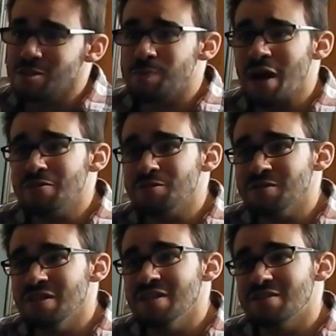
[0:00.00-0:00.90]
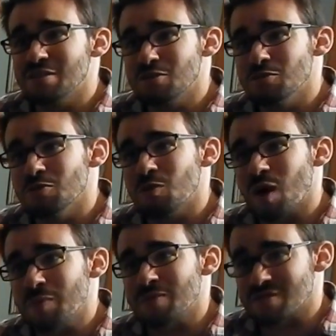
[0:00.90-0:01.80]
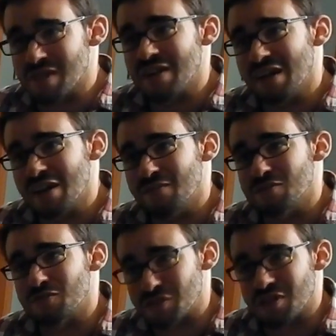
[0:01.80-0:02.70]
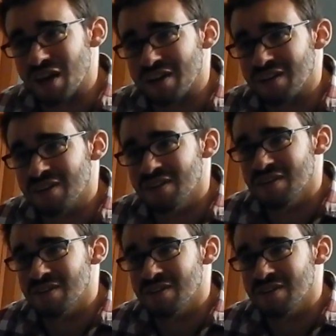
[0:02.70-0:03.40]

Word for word: does Patrick need a tissue to wipe the sand out of his vagina?